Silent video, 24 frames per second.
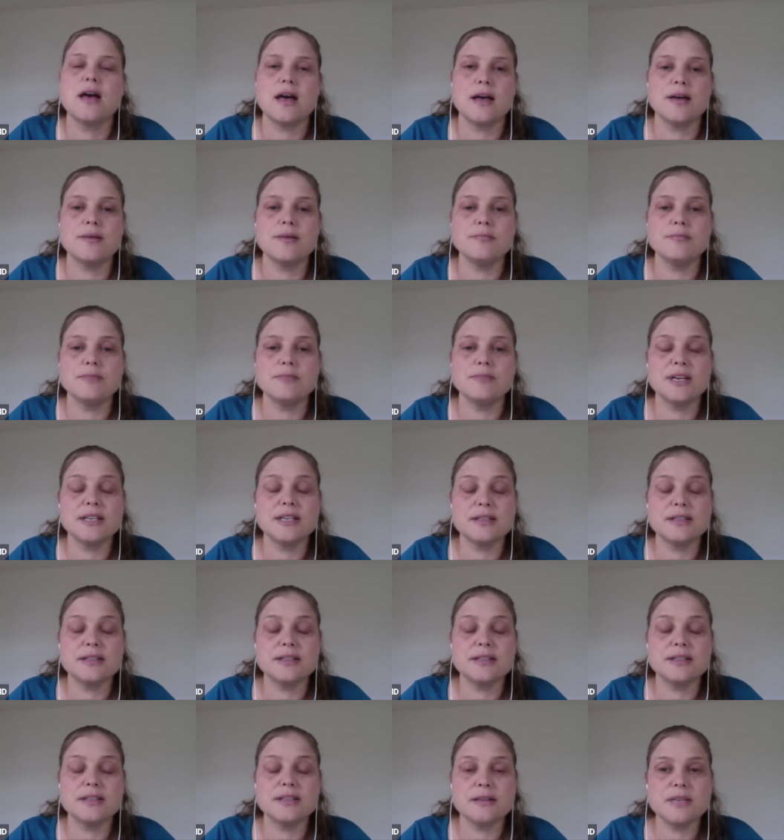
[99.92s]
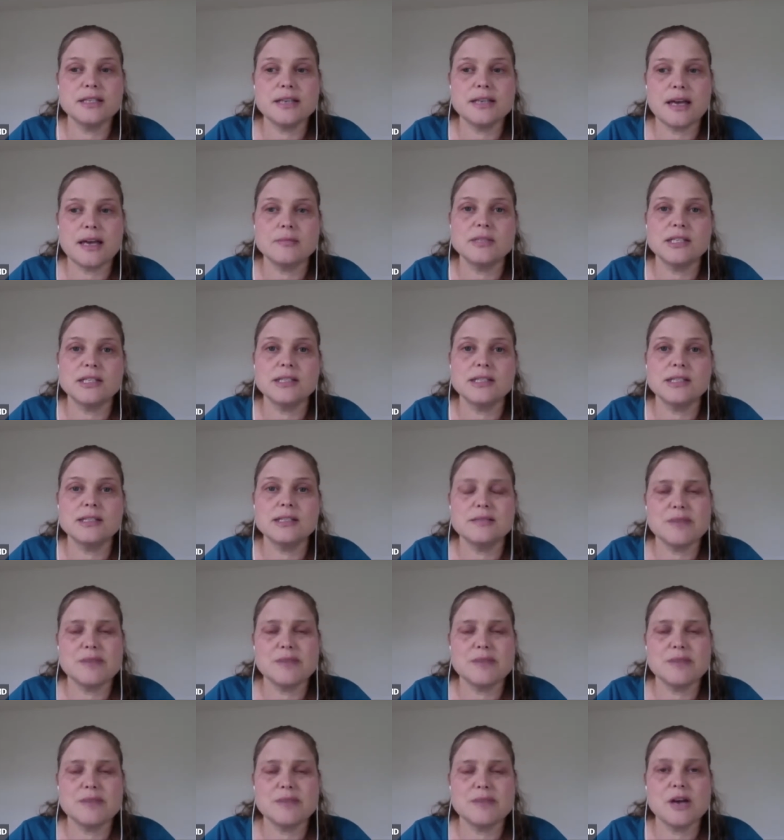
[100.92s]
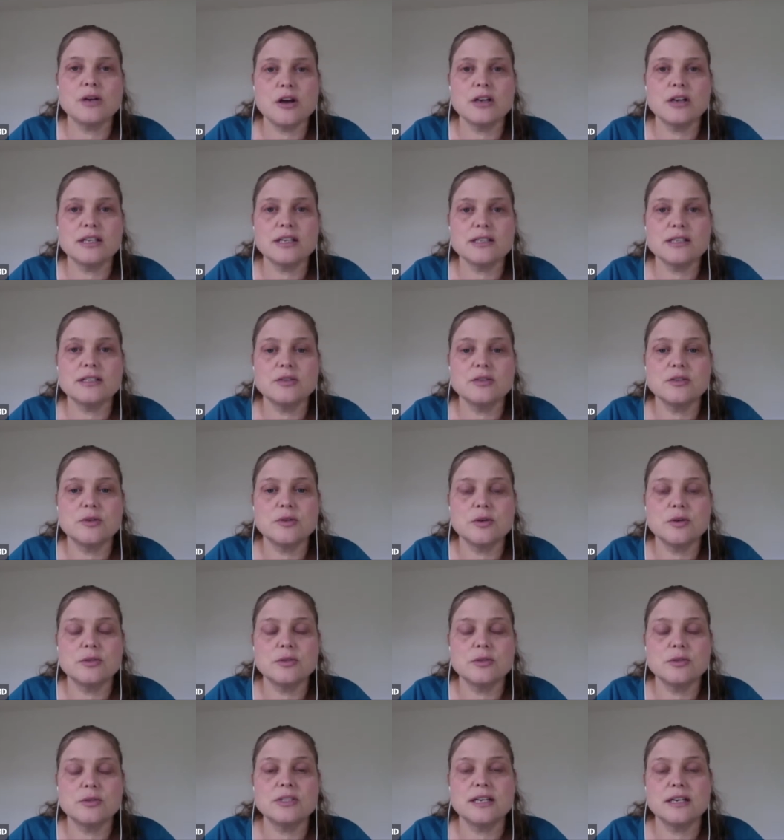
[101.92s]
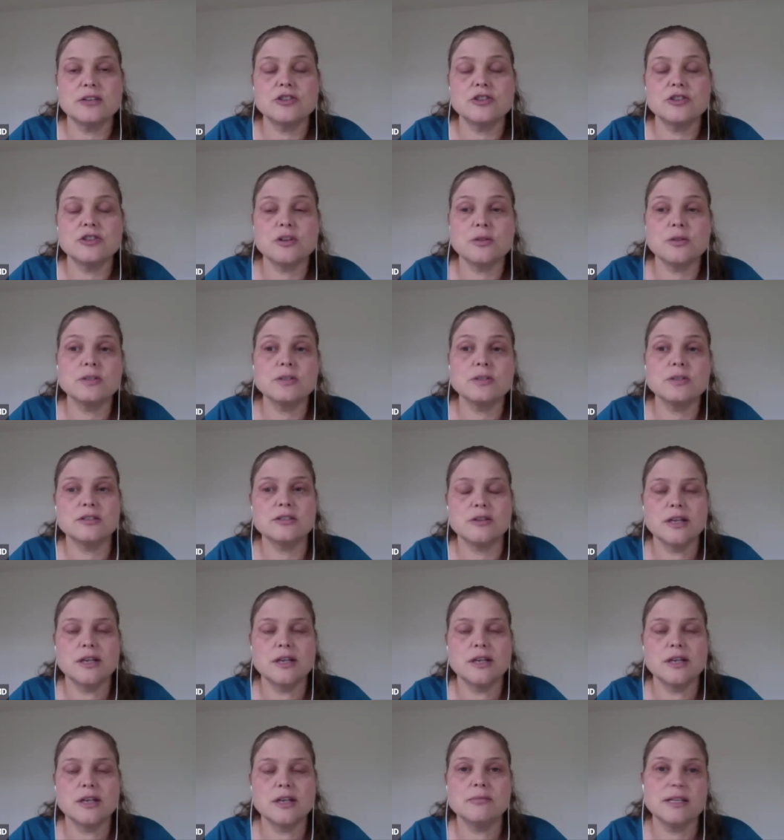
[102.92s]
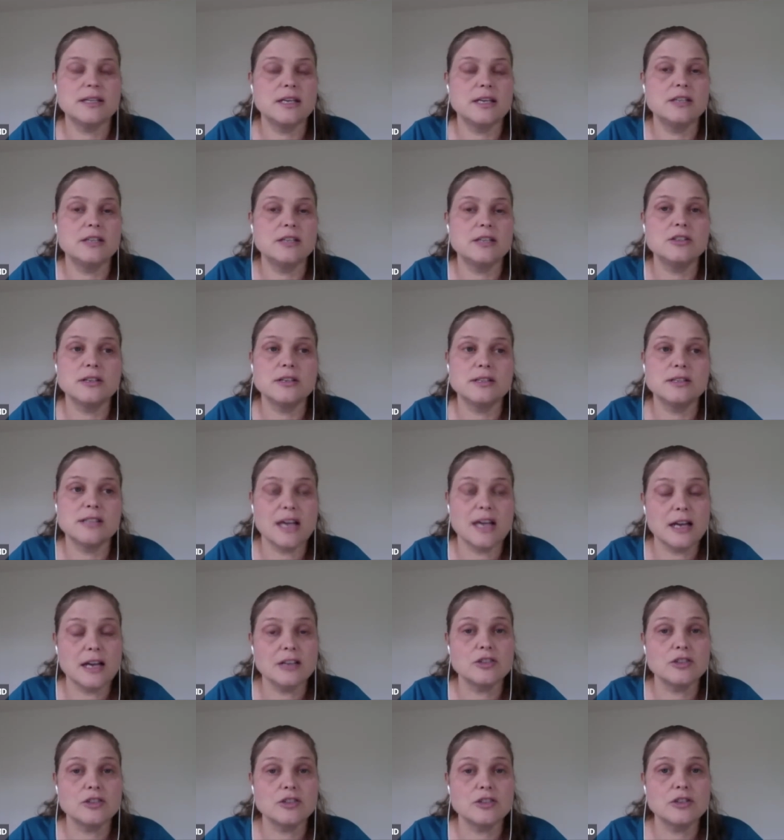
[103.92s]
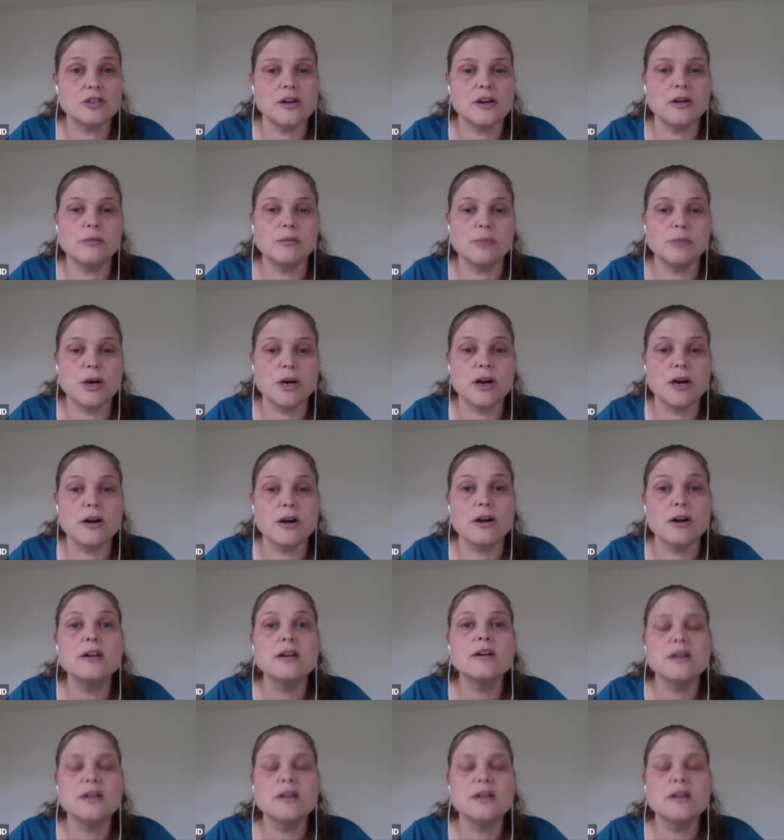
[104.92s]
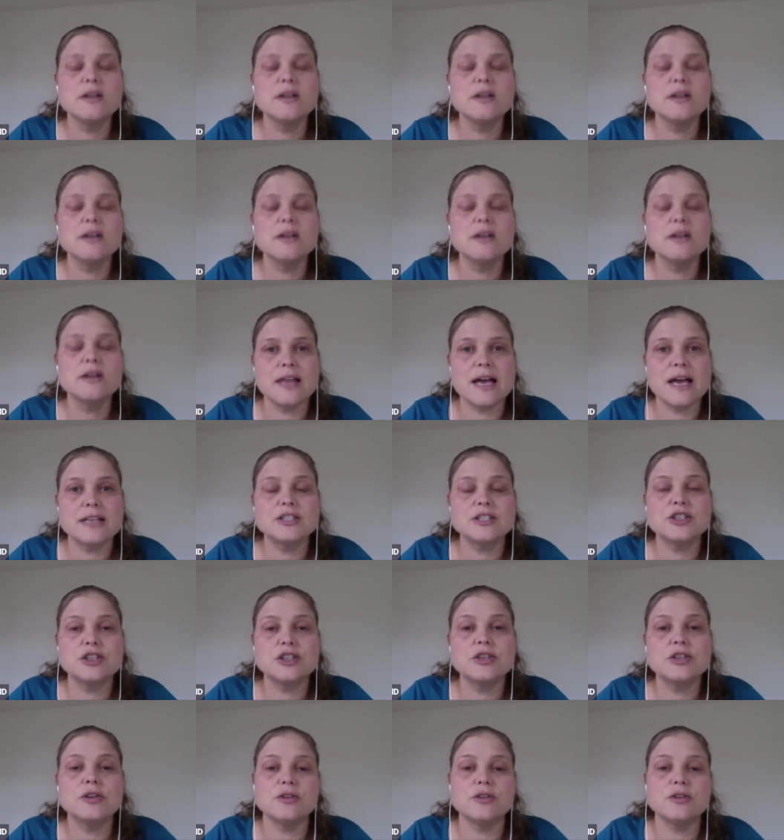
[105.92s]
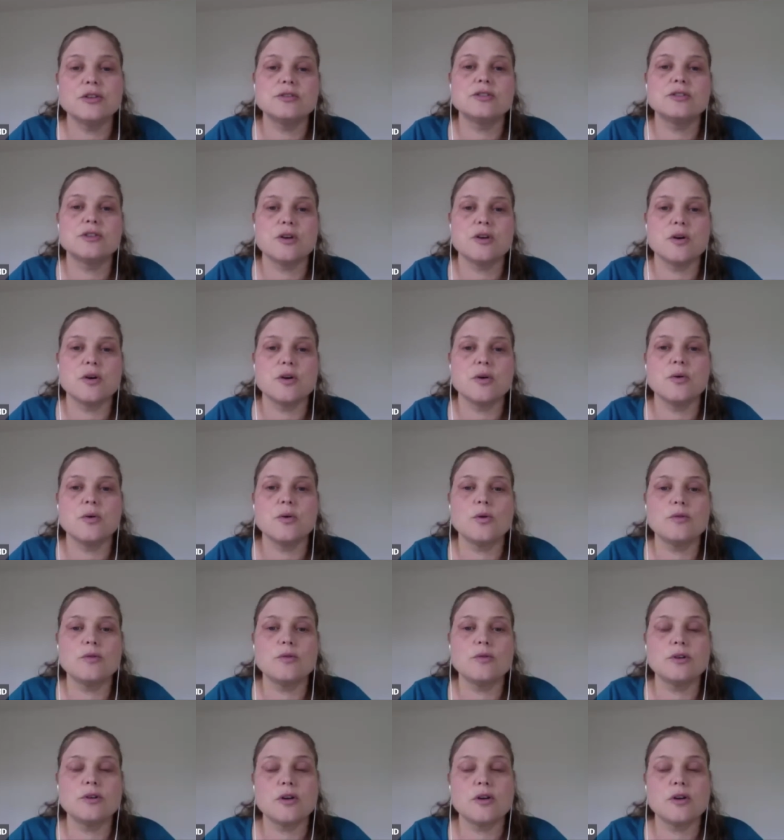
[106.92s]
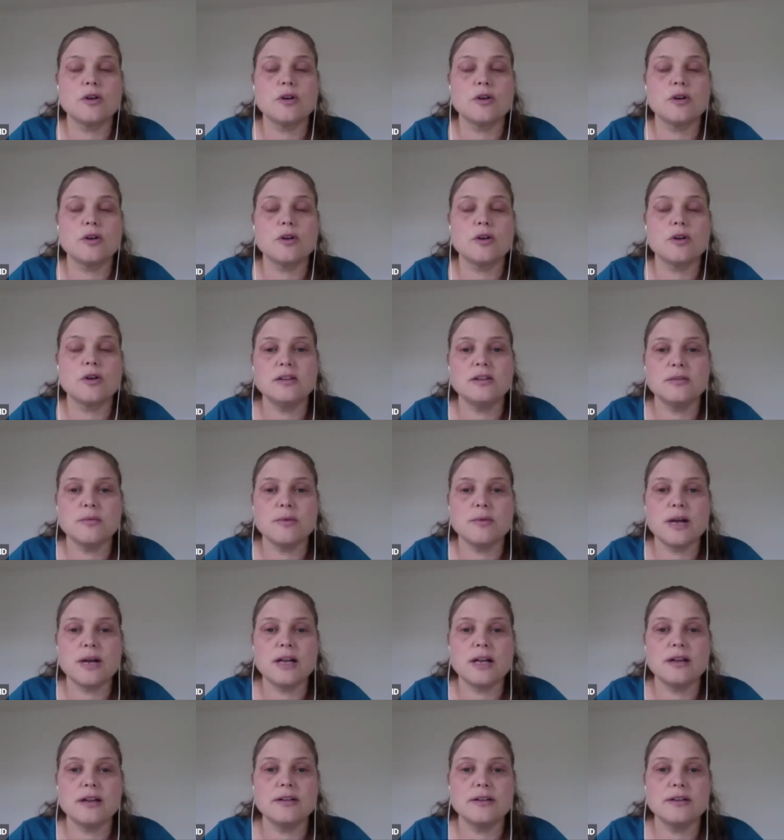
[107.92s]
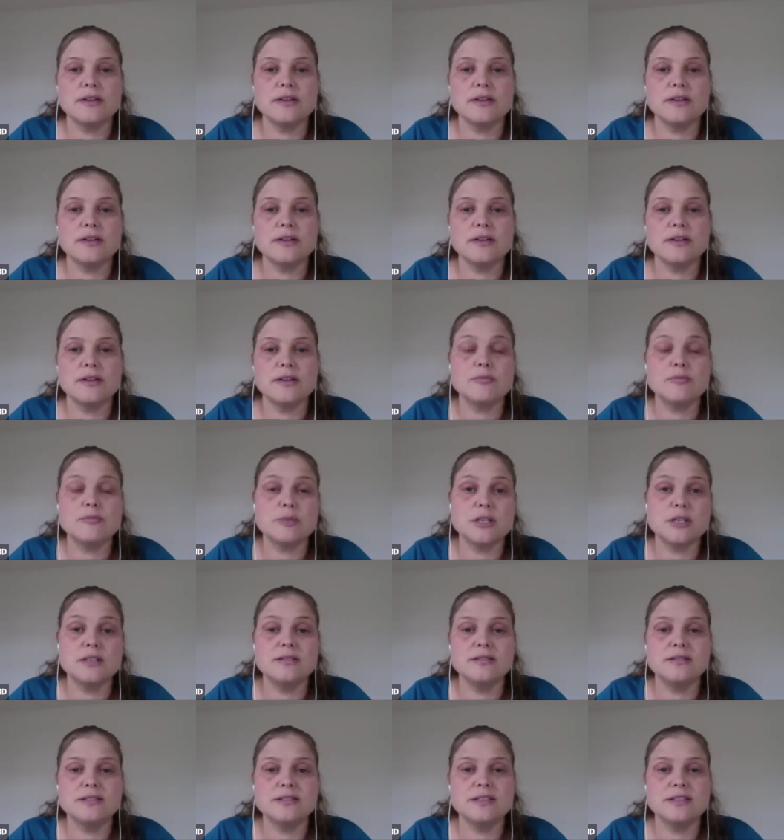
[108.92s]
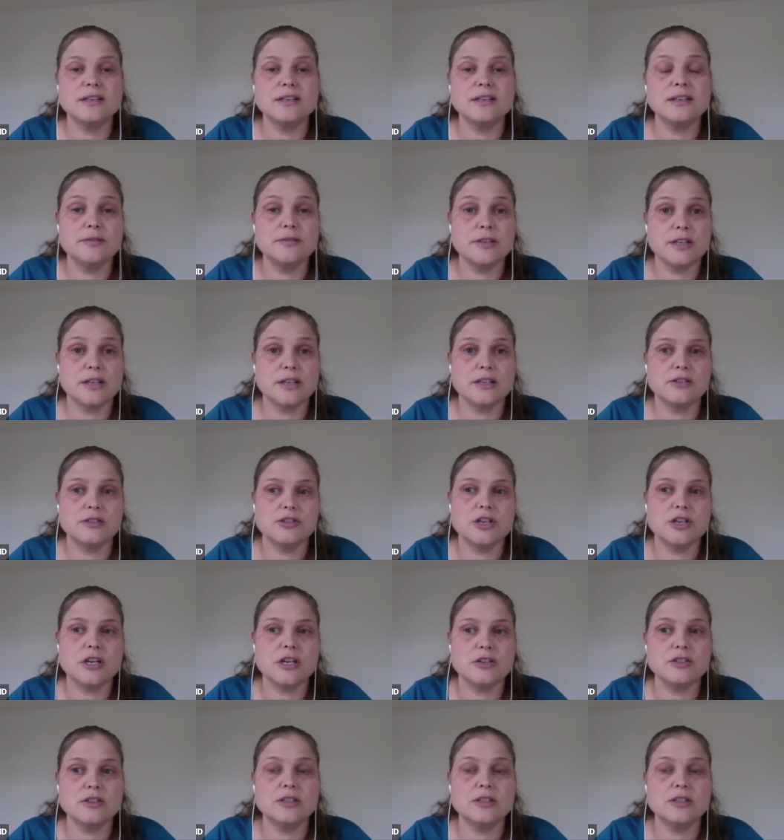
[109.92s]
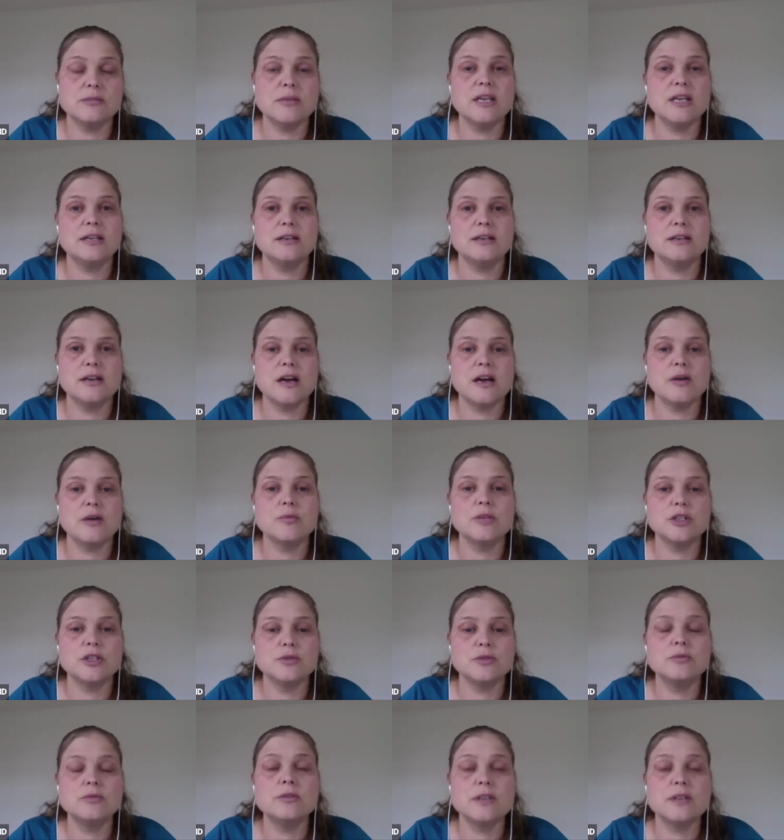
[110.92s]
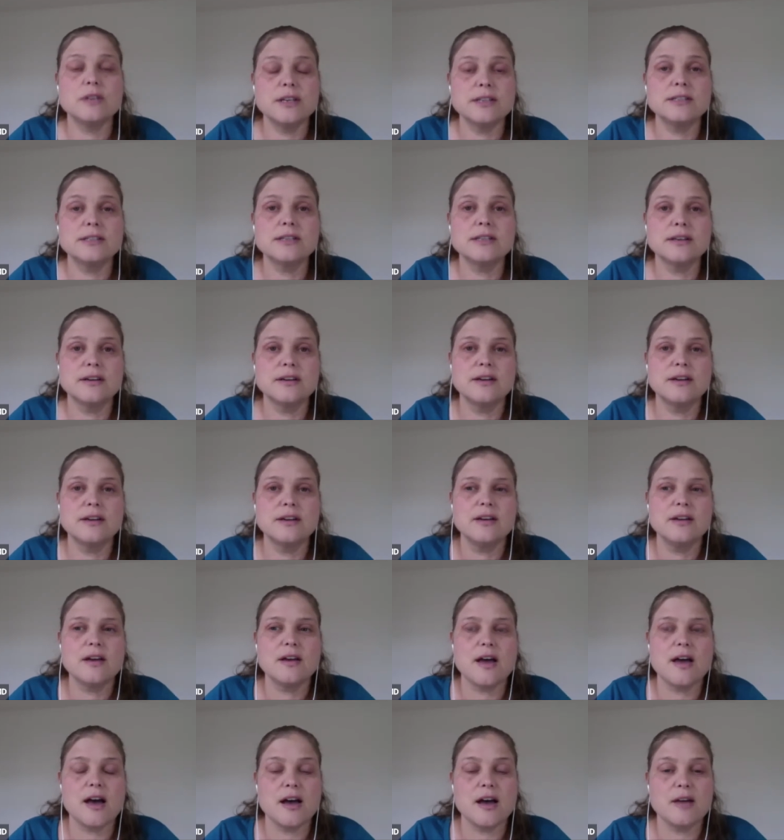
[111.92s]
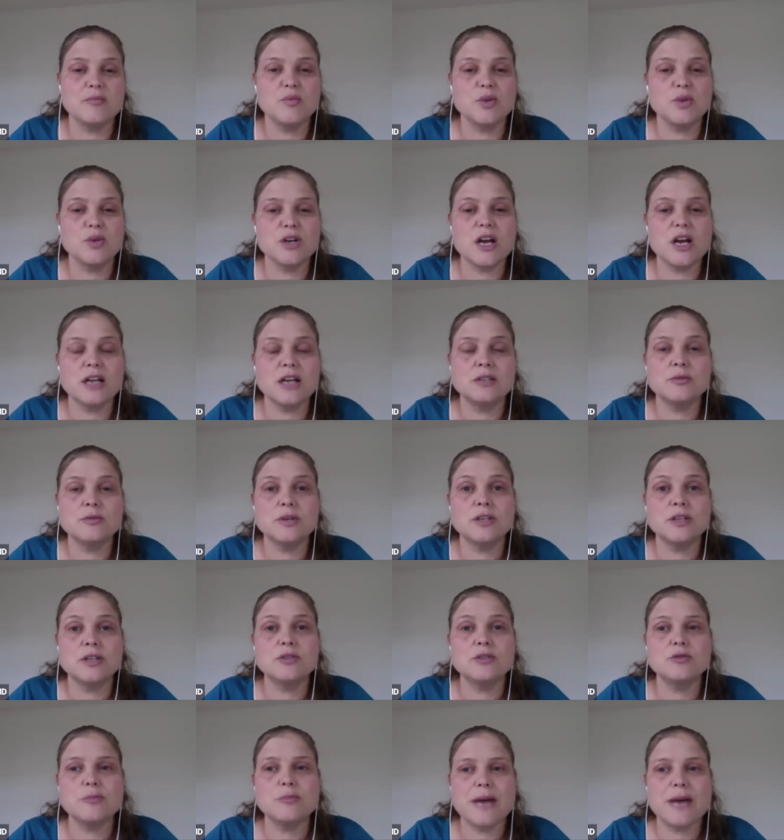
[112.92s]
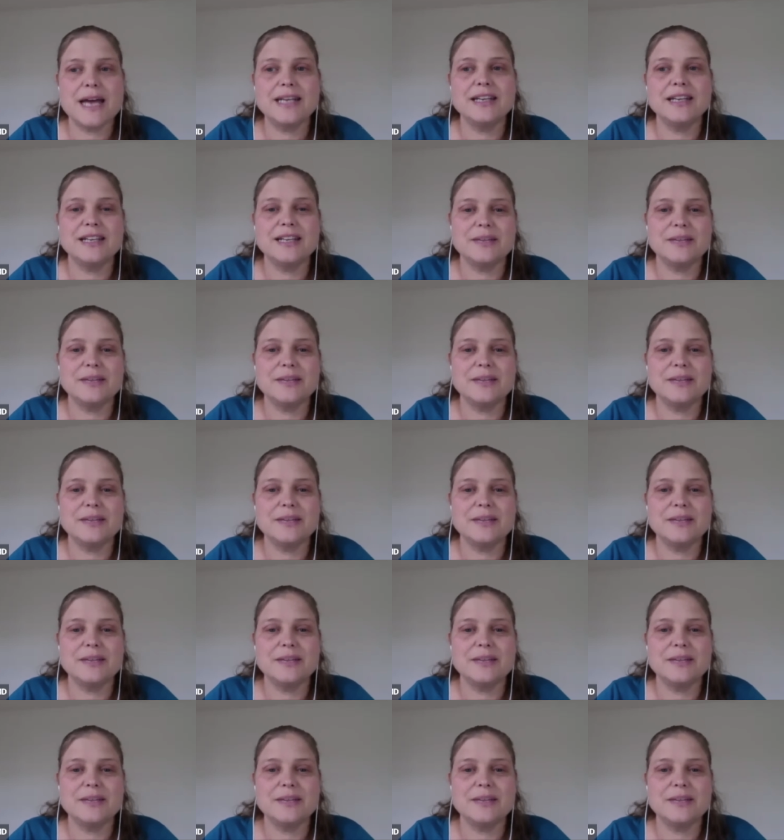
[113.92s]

Um, but in the meantime, since about August, UNOS data shows that transplantation is actually on par with last year. So overall, while there have been significant changes made in how we do things, um, we're not doing too badly.